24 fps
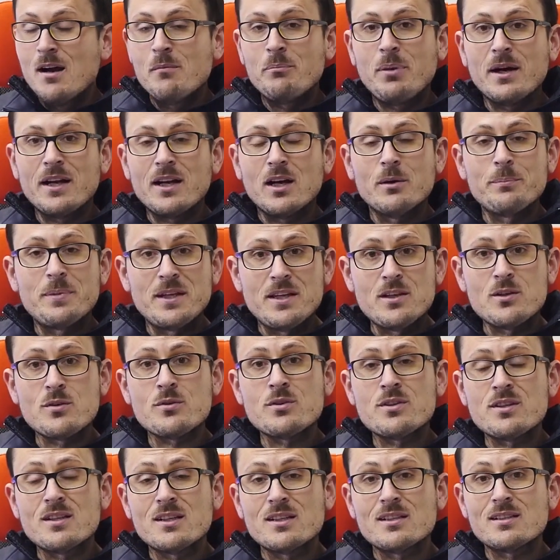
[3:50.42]
but I'll be
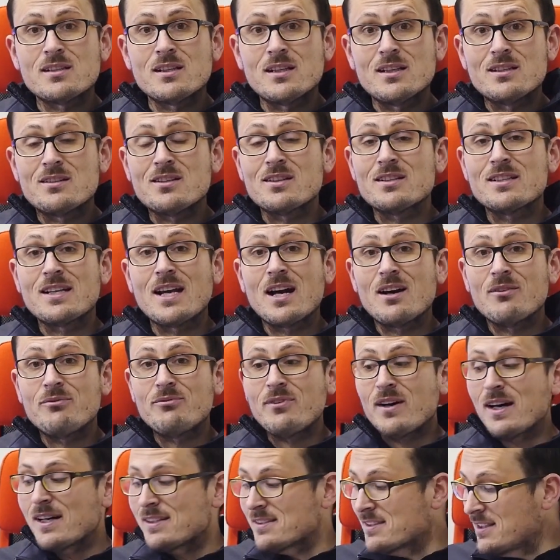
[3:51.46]
interested to see just how
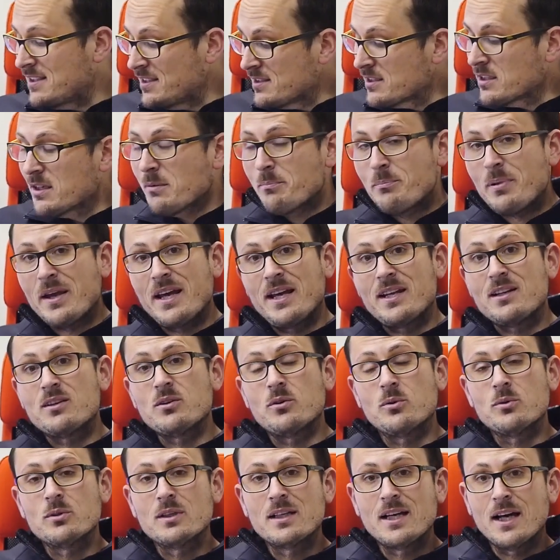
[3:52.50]
fast it is compared to
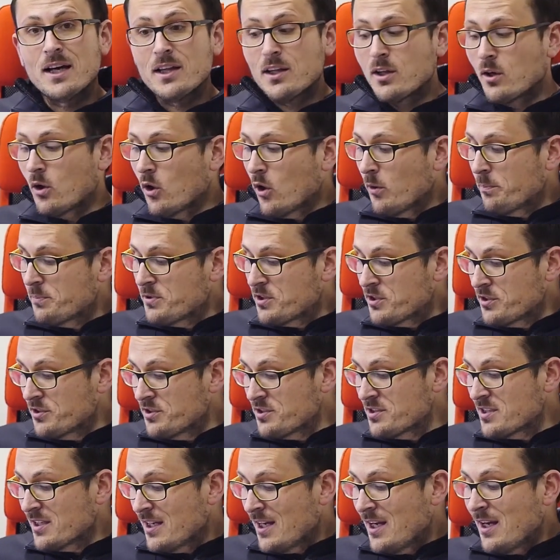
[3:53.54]
all the other
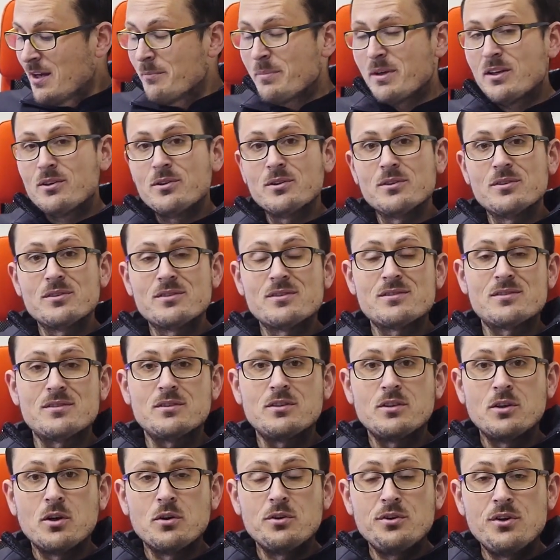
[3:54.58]
options because,
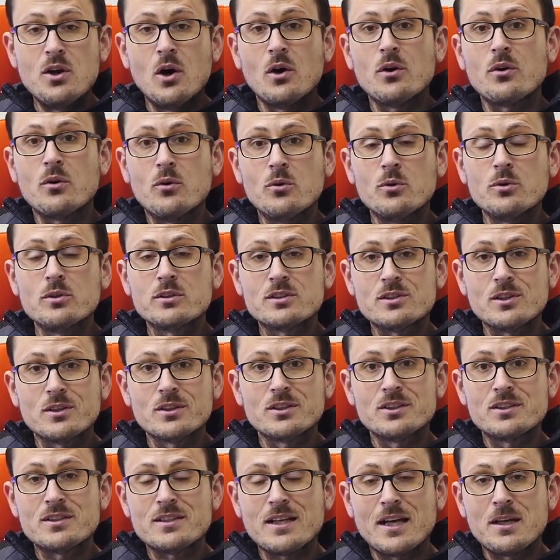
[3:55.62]
you know, not all
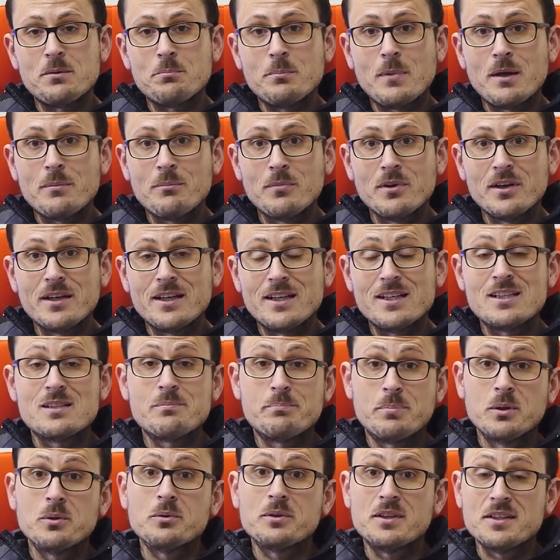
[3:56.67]
solid state memory is
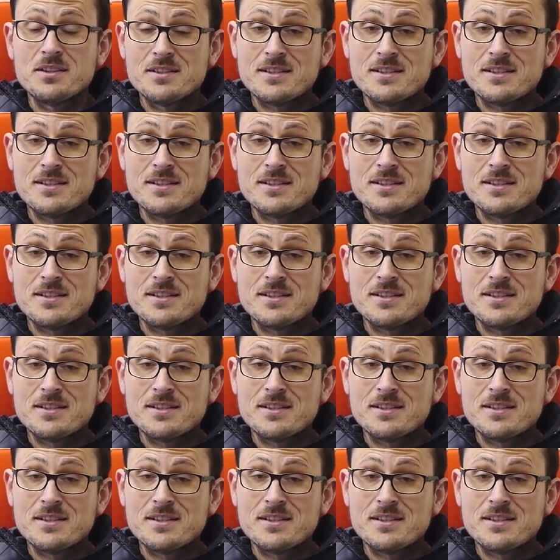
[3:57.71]
built the